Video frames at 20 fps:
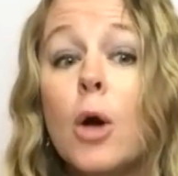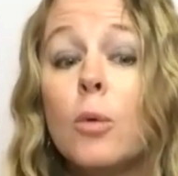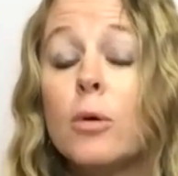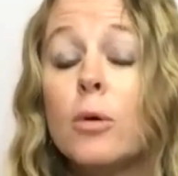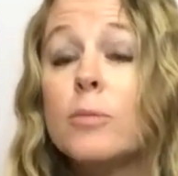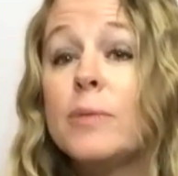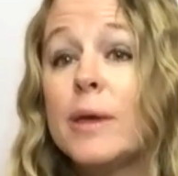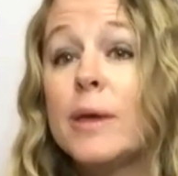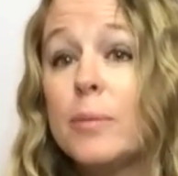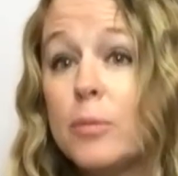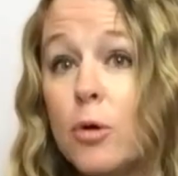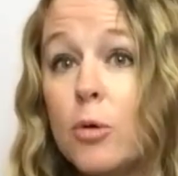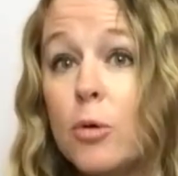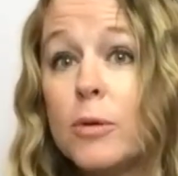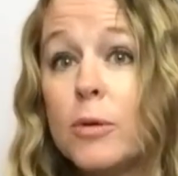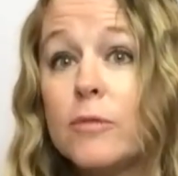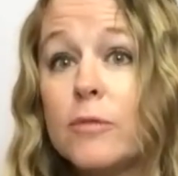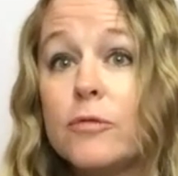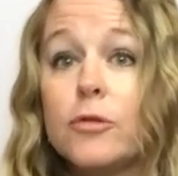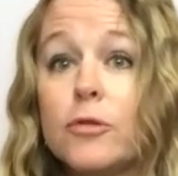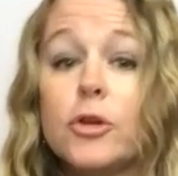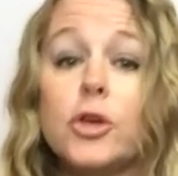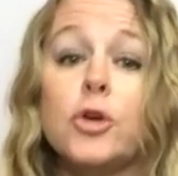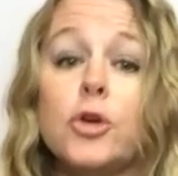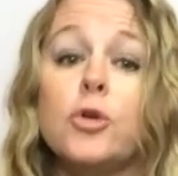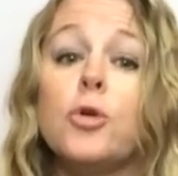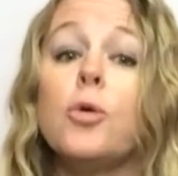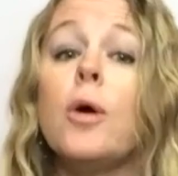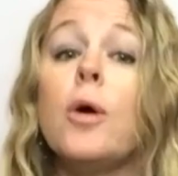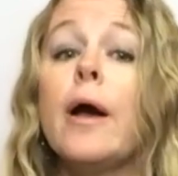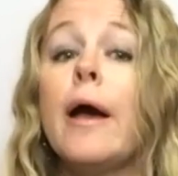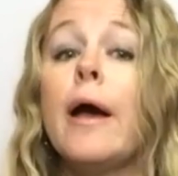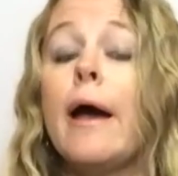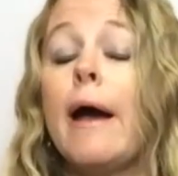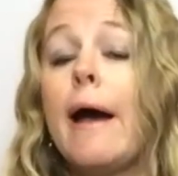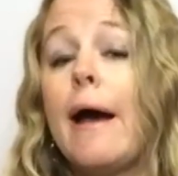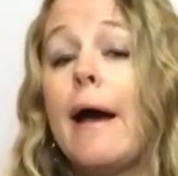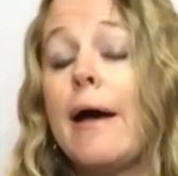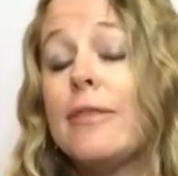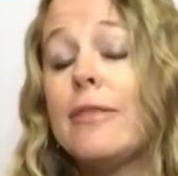would be appropriate for you,
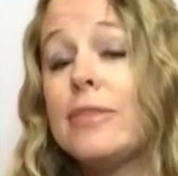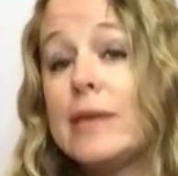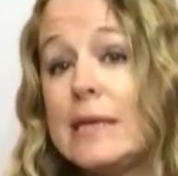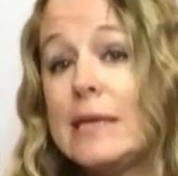the